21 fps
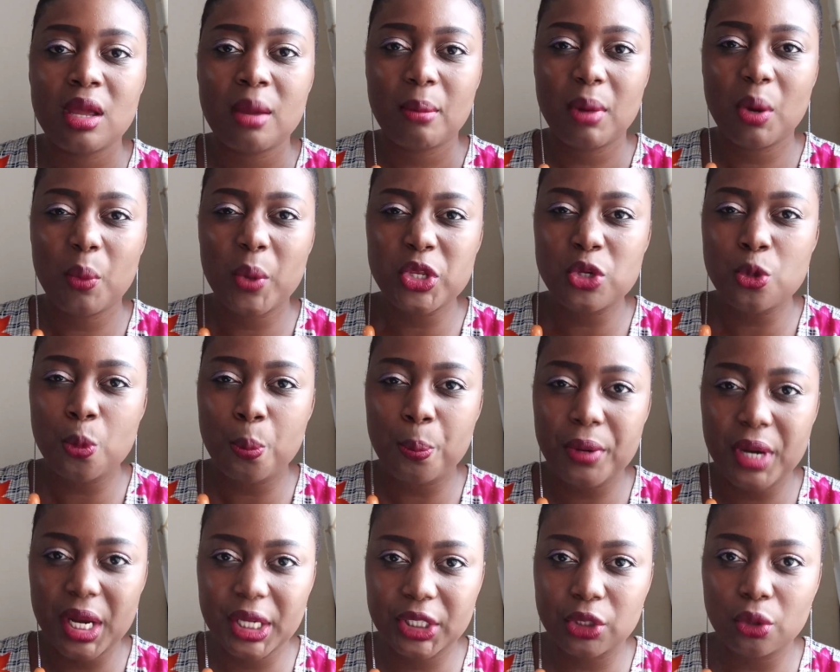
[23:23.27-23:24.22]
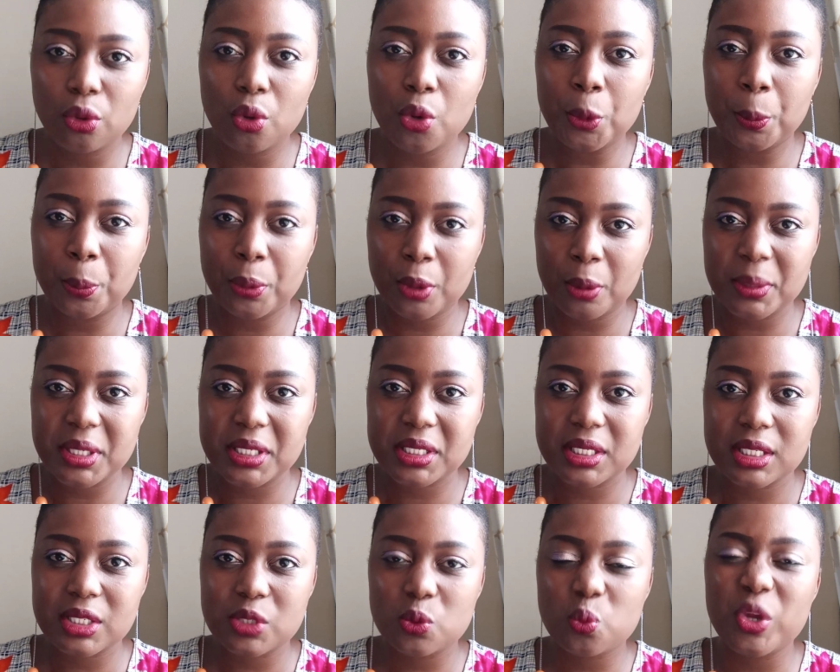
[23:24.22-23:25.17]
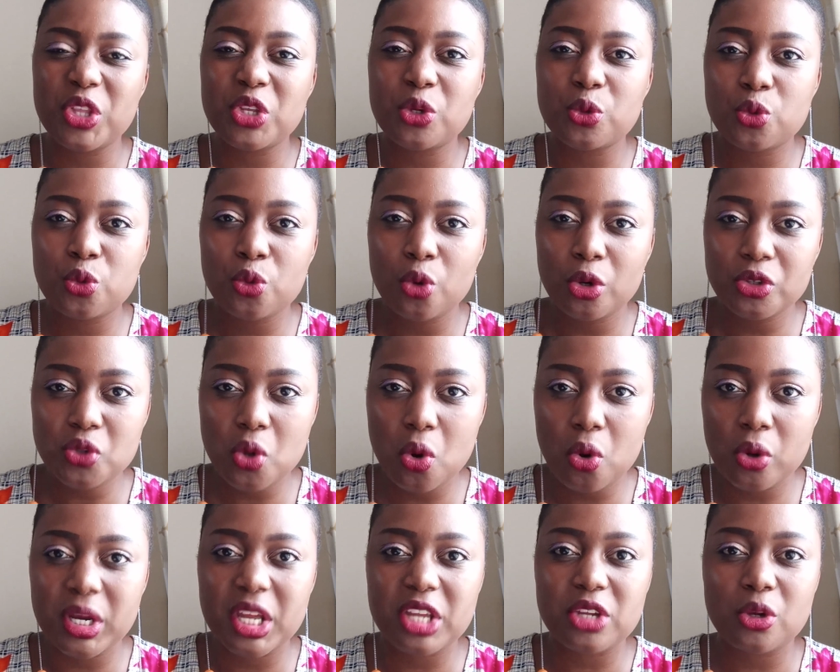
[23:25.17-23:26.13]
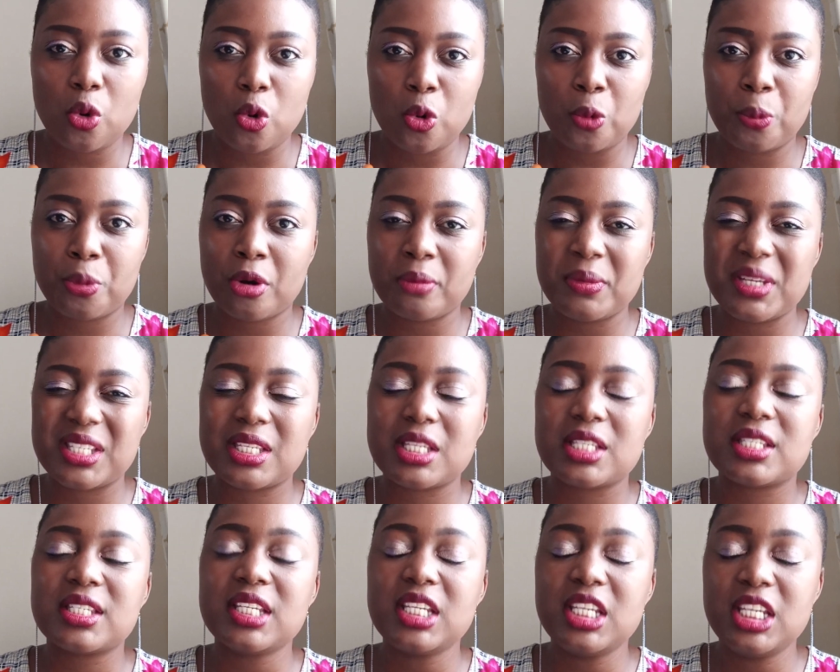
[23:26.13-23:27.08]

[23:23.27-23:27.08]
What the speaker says: But when you break your own promises, when you do not honor your own promises,